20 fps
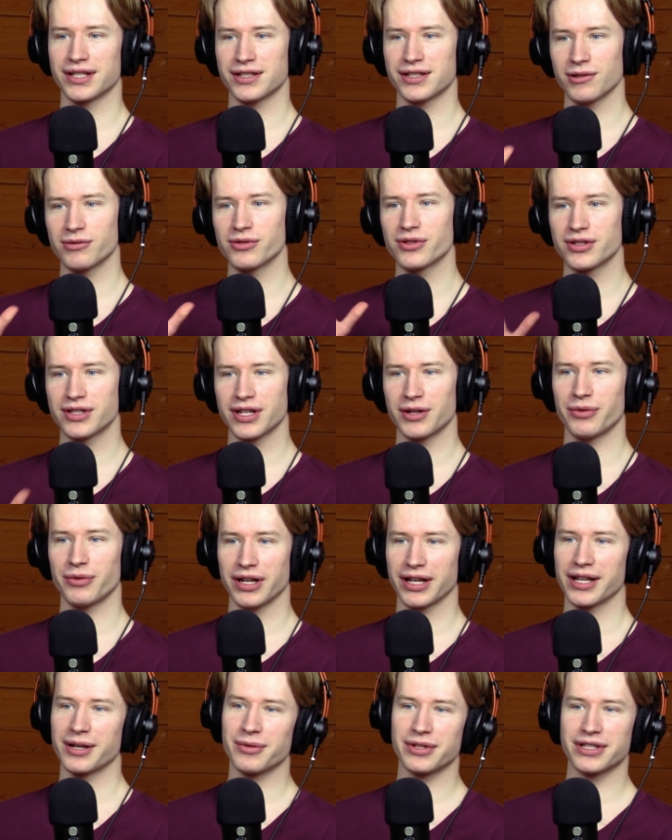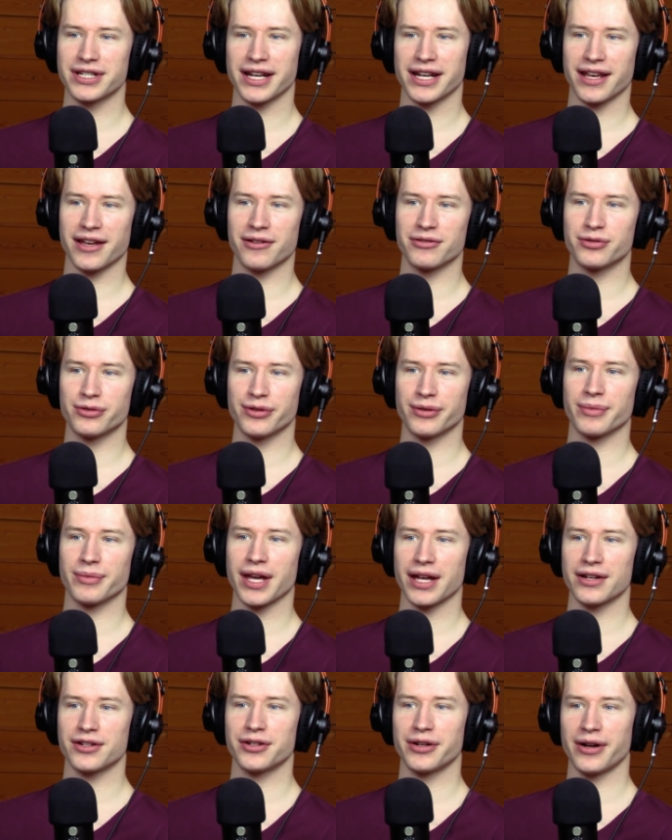So today we're going to be checking out
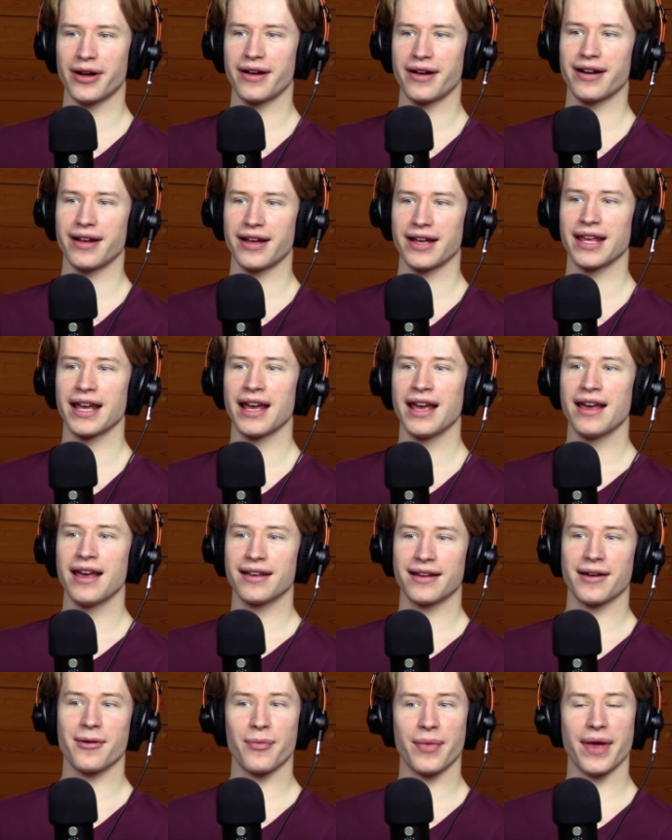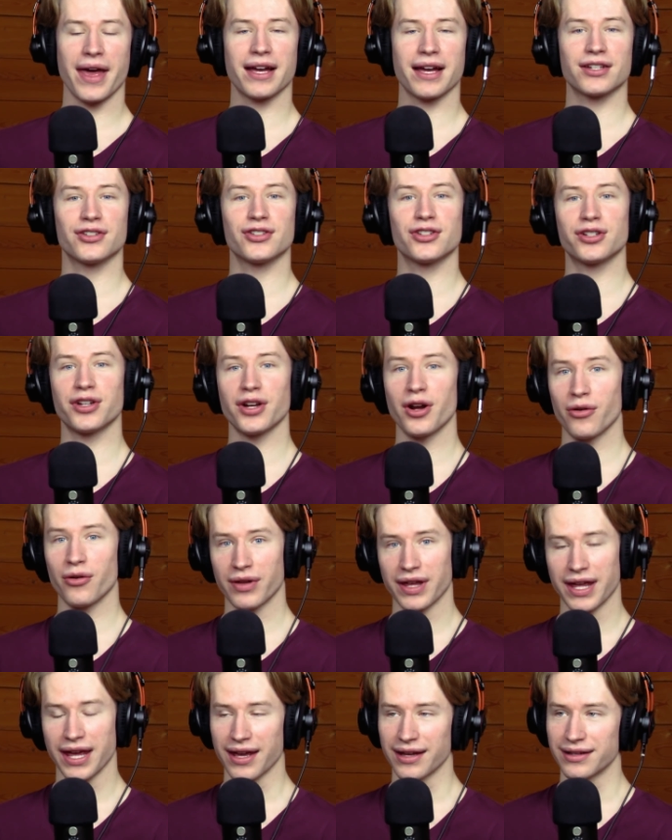Dreamcatcher Odd Eye Comeback
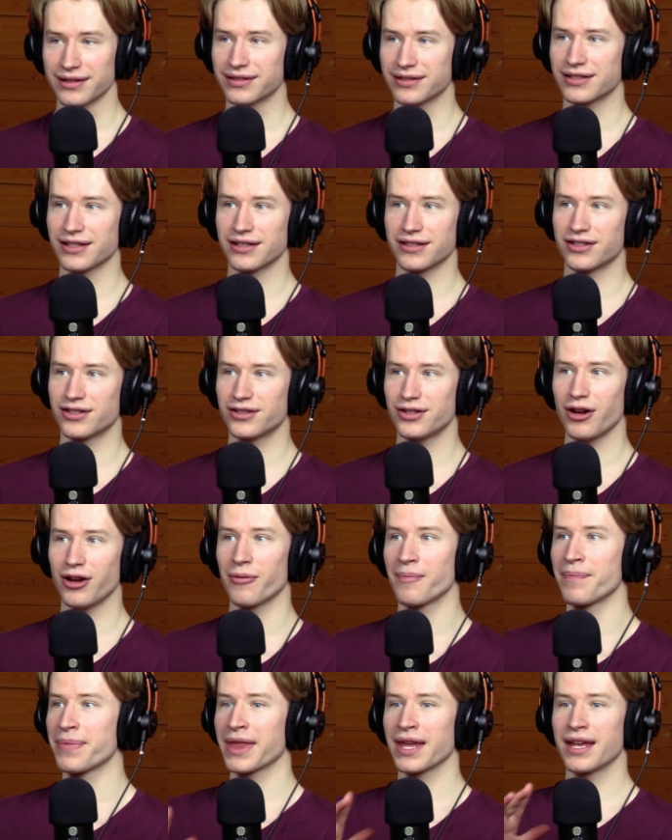Showcase. So